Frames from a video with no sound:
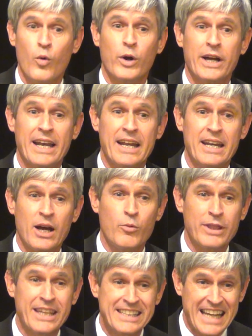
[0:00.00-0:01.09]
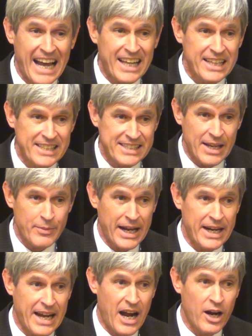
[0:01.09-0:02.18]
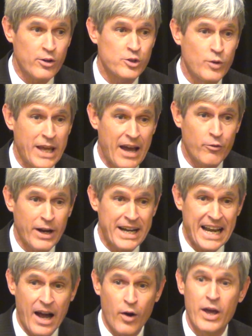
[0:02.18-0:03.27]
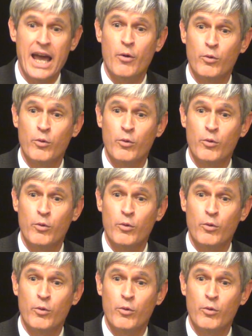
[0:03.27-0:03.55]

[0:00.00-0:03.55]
we're going to end up with exactly the same kind of Congress we have right now,